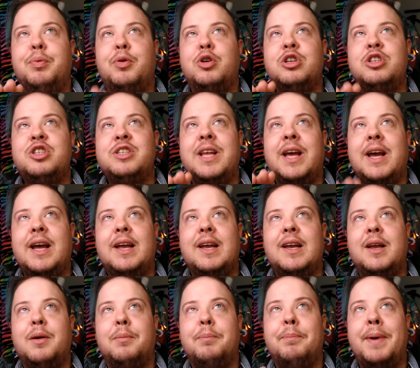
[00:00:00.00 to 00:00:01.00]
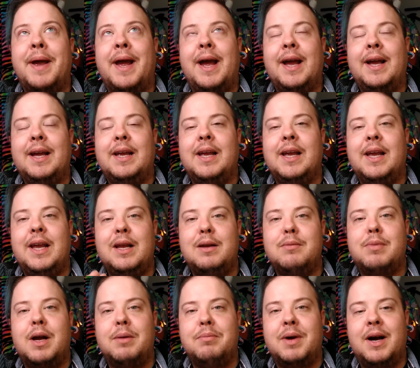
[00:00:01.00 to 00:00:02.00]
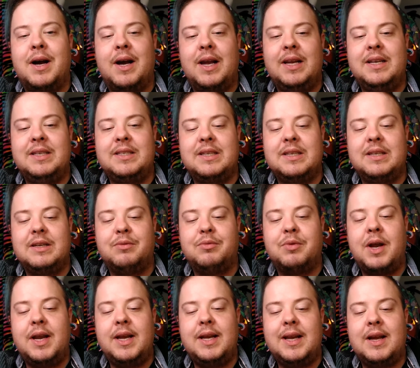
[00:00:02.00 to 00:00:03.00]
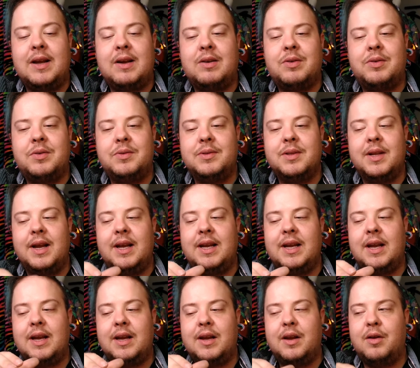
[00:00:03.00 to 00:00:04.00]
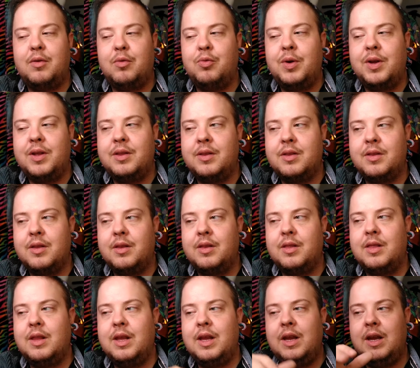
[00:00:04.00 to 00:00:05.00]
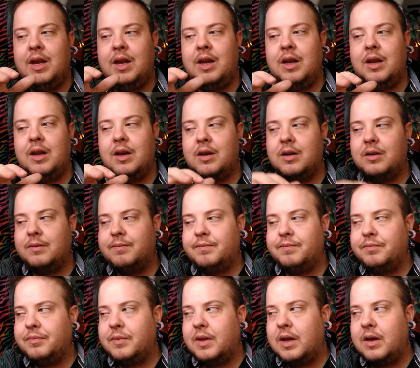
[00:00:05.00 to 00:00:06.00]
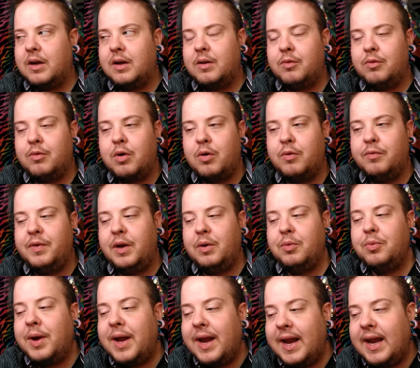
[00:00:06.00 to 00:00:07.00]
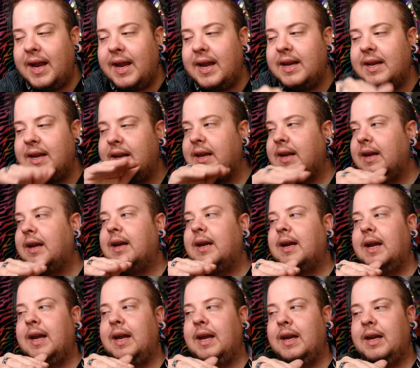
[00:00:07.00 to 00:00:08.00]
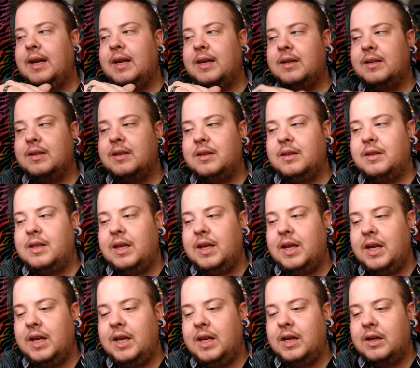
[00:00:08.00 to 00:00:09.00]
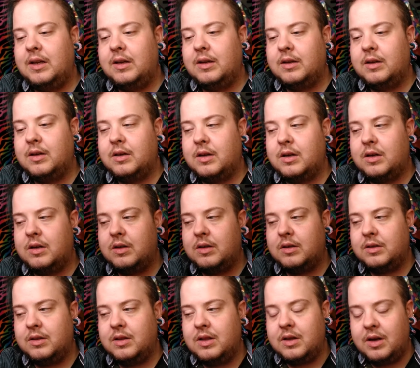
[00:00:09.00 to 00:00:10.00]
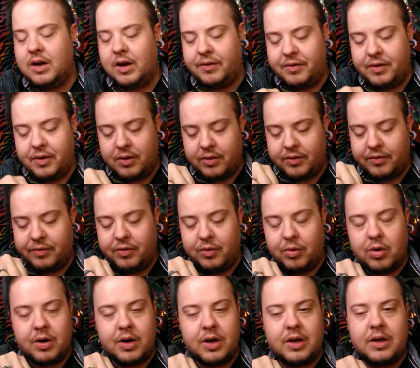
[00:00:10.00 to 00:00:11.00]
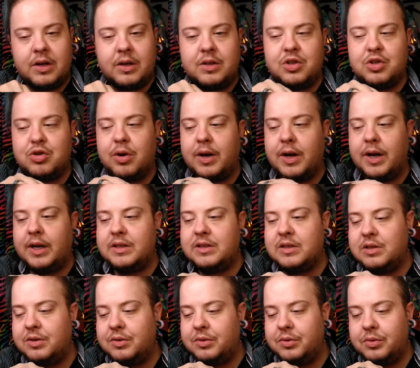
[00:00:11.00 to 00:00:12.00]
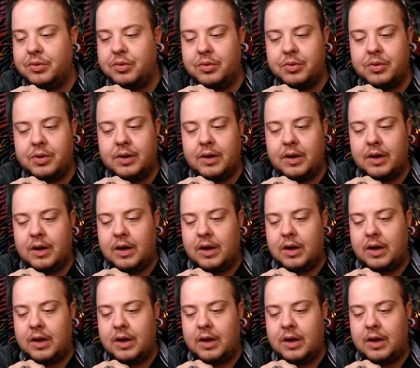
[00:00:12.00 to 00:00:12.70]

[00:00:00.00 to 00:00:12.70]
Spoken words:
push that back in my mind right now. Like, with the Roe v. Wade and the governor of Florida trying to